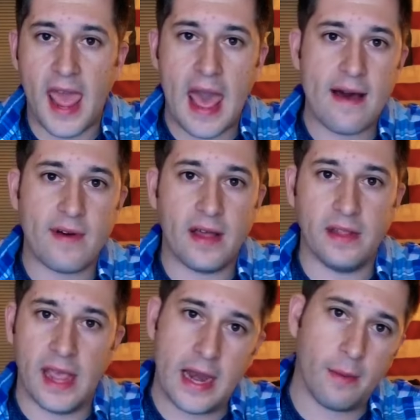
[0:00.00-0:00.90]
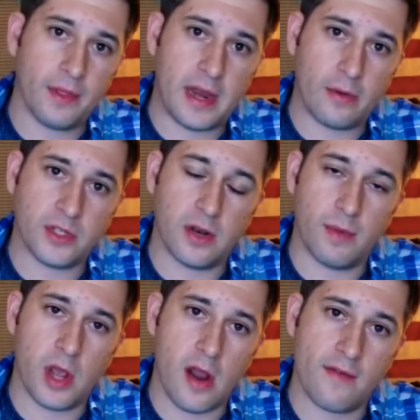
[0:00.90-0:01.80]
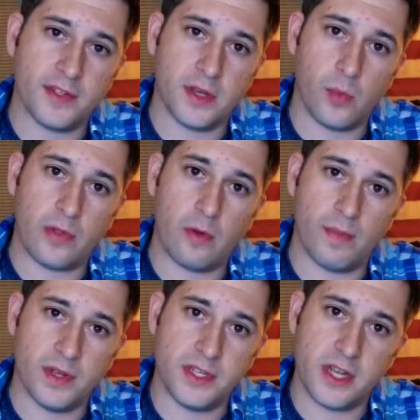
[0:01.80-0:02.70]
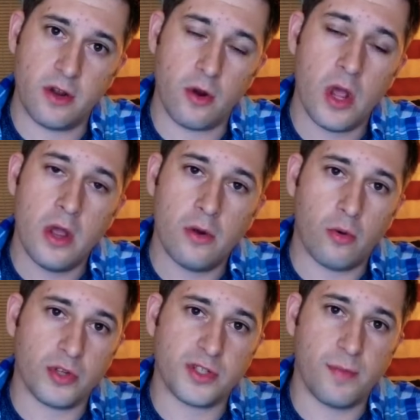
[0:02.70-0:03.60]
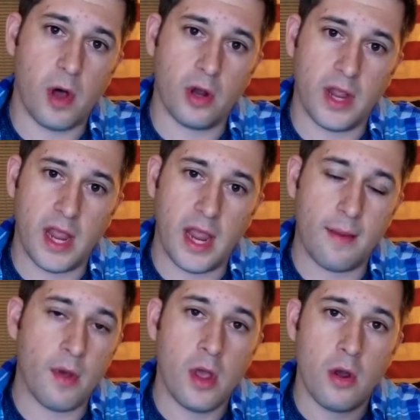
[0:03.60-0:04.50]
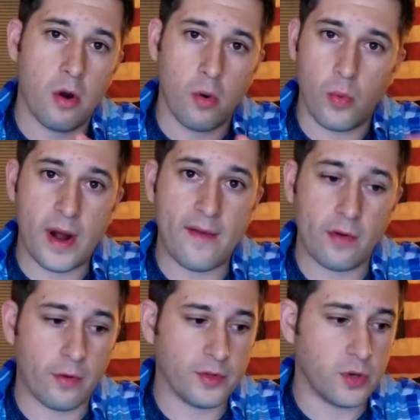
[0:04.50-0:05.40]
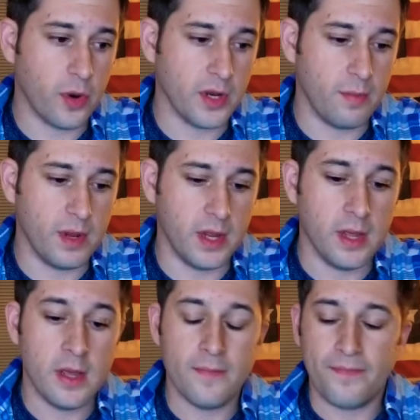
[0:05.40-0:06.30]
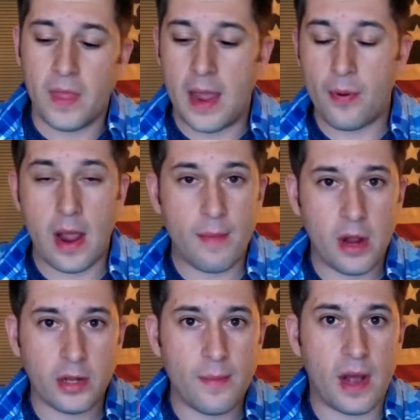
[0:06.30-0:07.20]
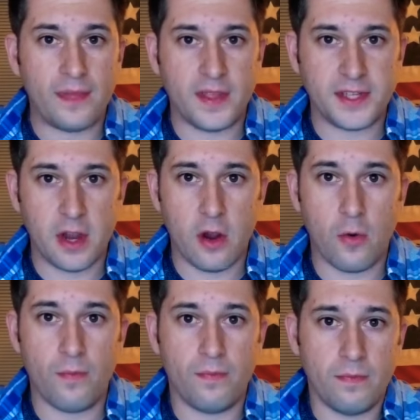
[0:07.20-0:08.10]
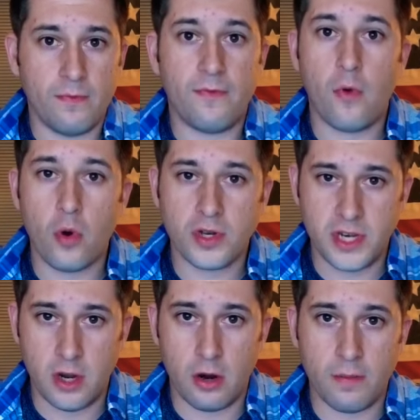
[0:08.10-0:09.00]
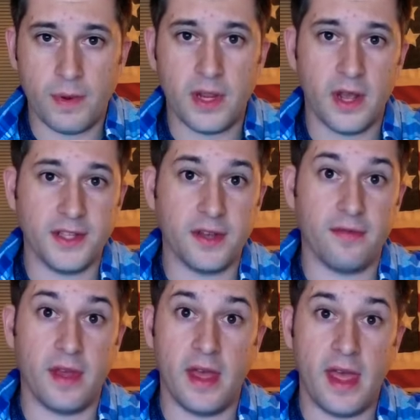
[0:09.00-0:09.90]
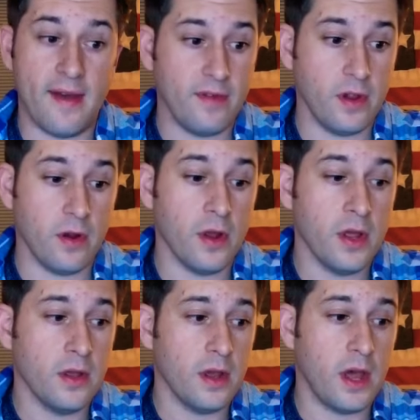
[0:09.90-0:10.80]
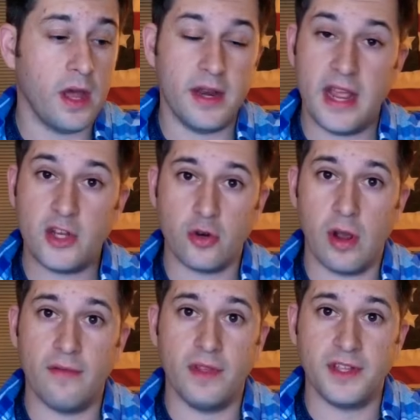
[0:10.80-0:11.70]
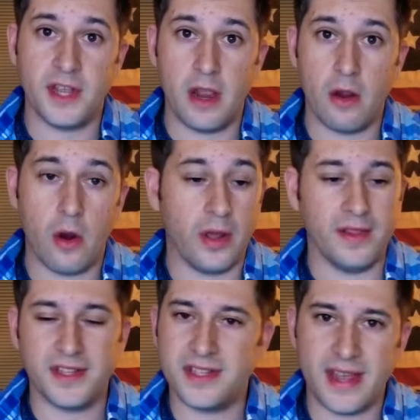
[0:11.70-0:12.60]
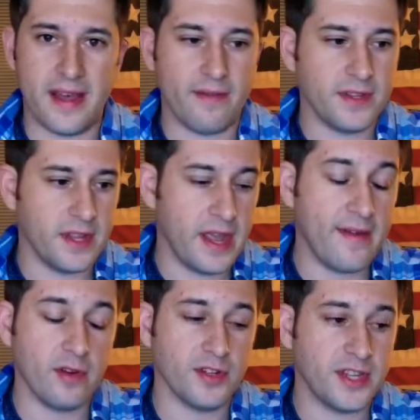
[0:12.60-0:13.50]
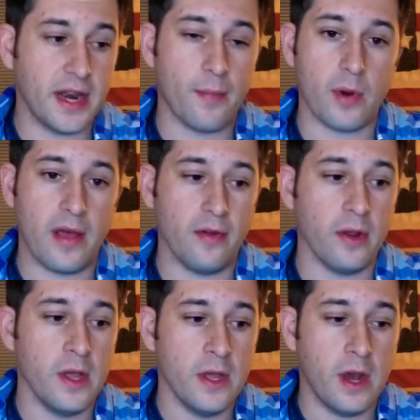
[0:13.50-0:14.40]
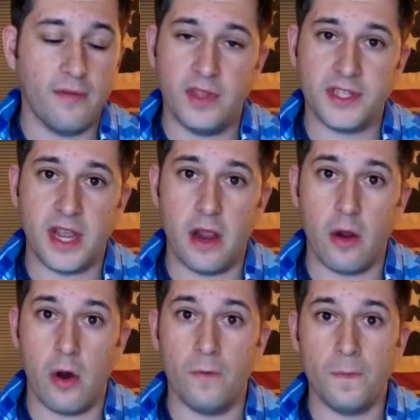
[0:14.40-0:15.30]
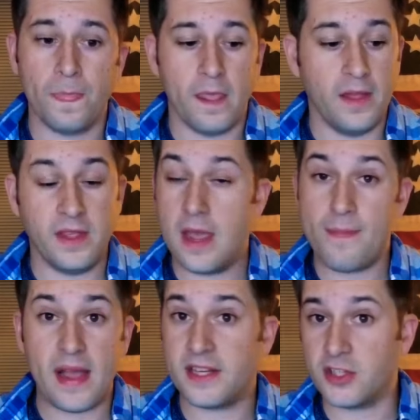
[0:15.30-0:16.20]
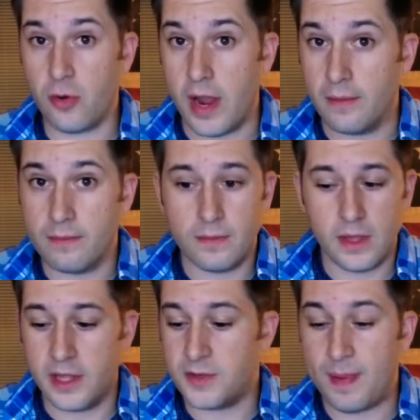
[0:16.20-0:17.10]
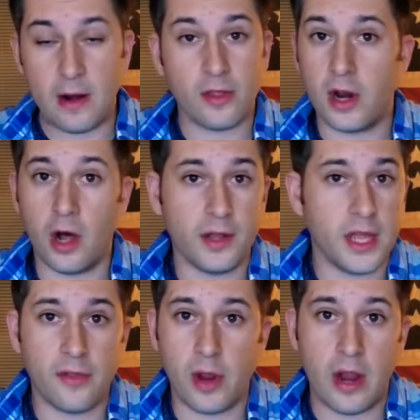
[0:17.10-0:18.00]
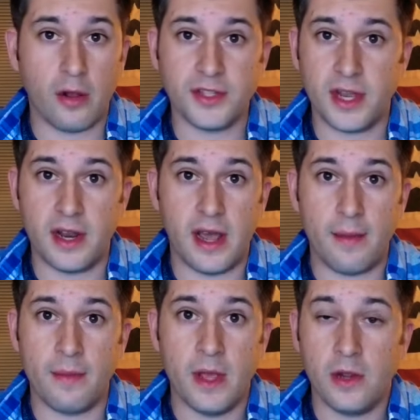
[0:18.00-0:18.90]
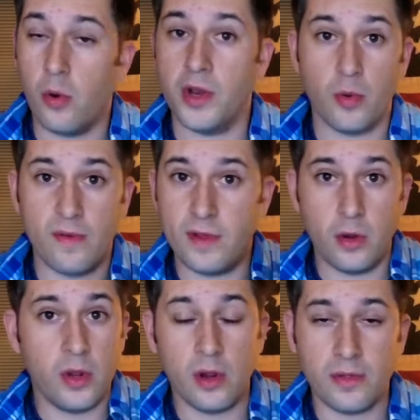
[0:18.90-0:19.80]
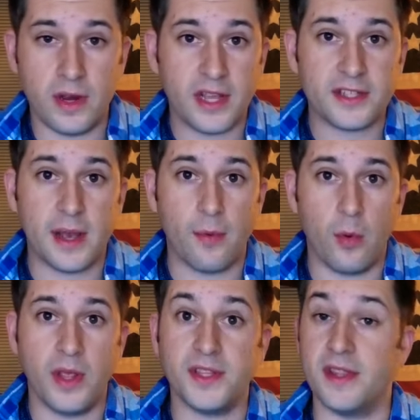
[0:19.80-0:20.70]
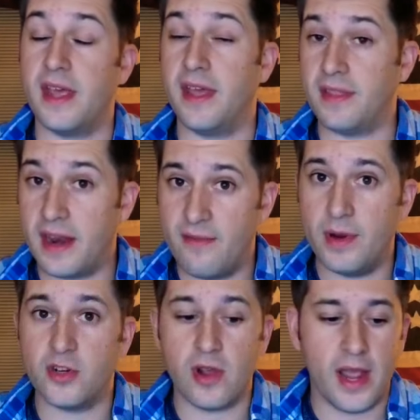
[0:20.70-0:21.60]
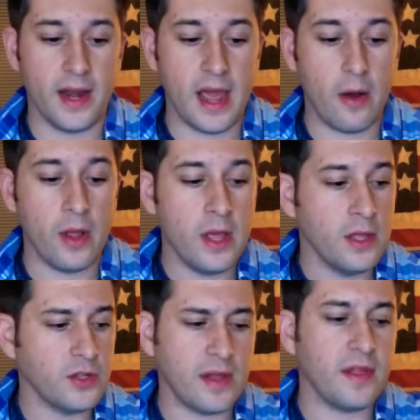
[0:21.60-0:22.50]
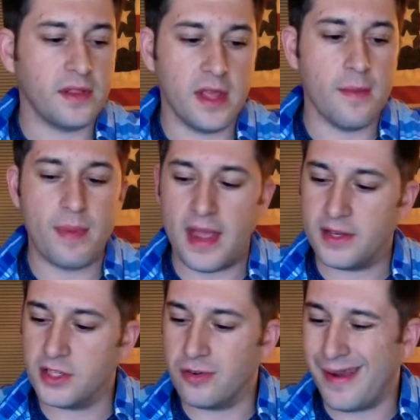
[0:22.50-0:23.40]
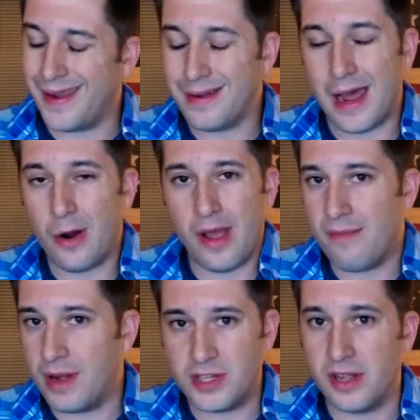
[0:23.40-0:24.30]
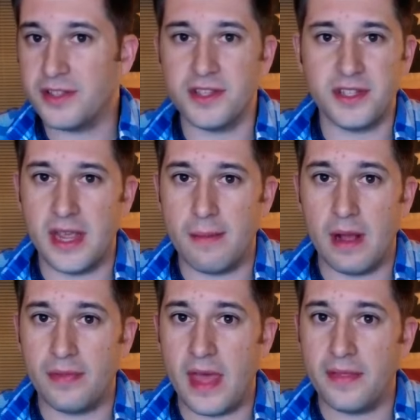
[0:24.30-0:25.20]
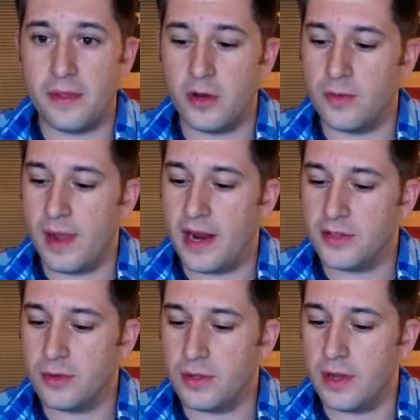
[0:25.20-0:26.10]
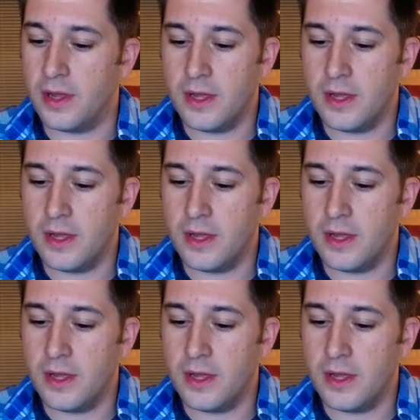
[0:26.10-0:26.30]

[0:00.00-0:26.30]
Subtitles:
have on the animal that I was going to be harvesting, whether it be deer or small game or whatever it was going to be. I primarily bought this arrow for deer because of the heavier nature of this arrow and the heavier setup, rather, of this arrow. And the impact is great. It's better than all the other arrows that I'm going to review here in the next couple weeks and that I've been trying out. So I think the impact is great. I don't have much else to say about that, though, to be honest with you.